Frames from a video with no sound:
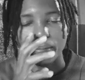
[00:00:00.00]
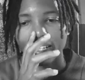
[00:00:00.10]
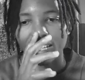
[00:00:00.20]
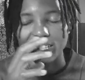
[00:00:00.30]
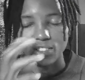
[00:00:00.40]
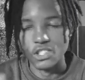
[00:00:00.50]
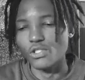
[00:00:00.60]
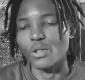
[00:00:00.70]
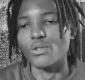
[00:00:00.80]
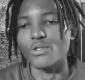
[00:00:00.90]
but like it just
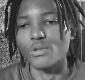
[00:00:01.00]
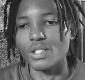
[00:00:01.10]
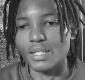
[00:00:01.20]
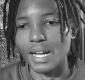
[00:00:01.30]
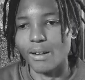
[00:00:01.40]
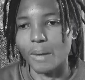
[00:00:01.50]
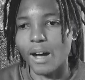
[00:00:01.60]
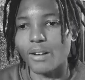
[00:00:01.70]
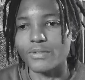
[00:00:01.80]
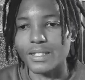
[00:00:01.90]
shows you just how
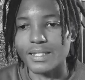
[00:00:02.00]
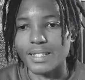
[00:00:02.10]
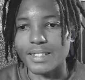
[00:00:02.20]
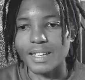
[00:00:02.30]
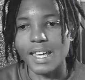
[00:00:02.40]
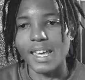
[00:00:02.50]
powerful this is.